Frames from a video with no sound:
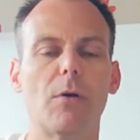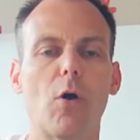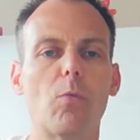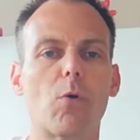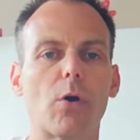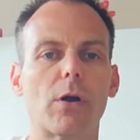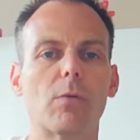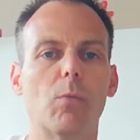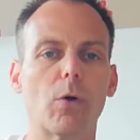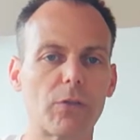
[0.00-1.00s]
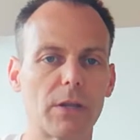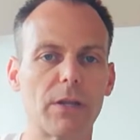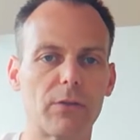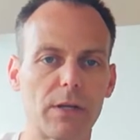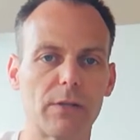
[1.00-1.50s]
homework was
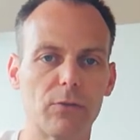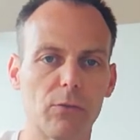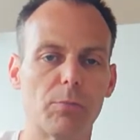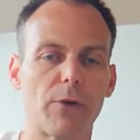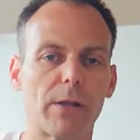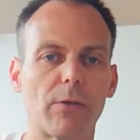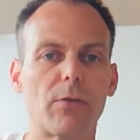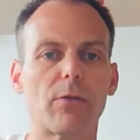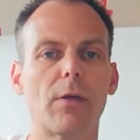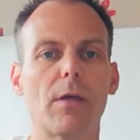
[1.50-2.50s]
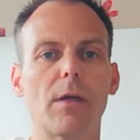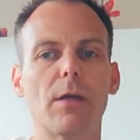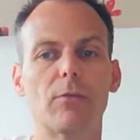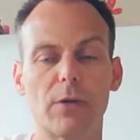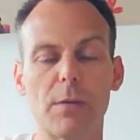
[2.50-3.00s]
initially to
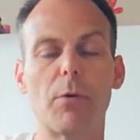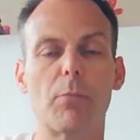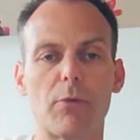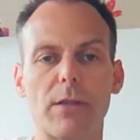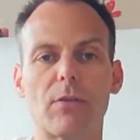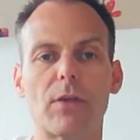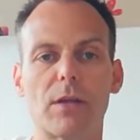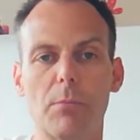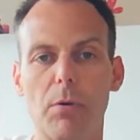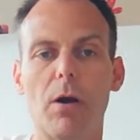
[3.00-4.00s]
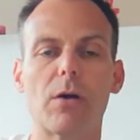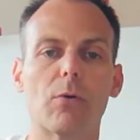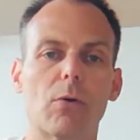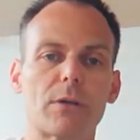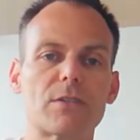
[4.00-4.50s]
keep on practicing the bar
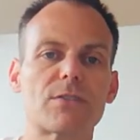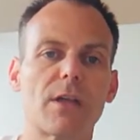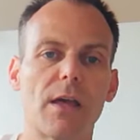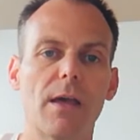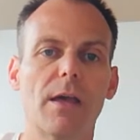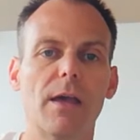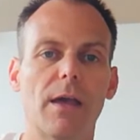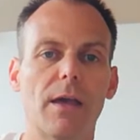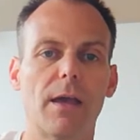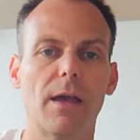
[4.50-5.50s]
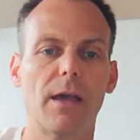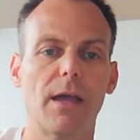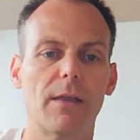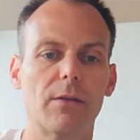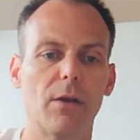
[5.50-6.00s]
chords
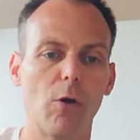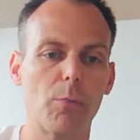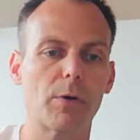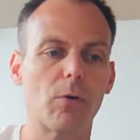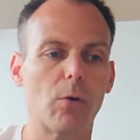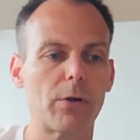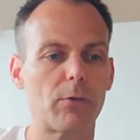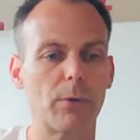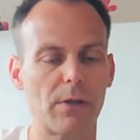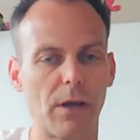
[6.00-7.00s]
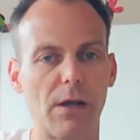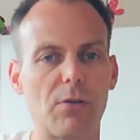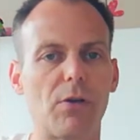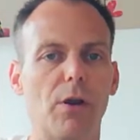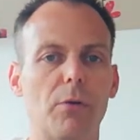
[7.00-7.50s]
and the open chords with the
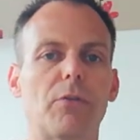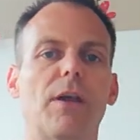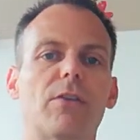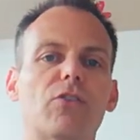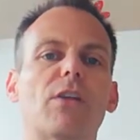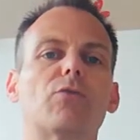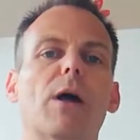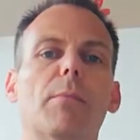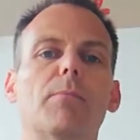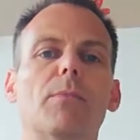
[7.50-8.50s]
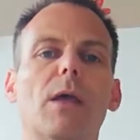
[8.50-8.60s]
eyes closed, etc.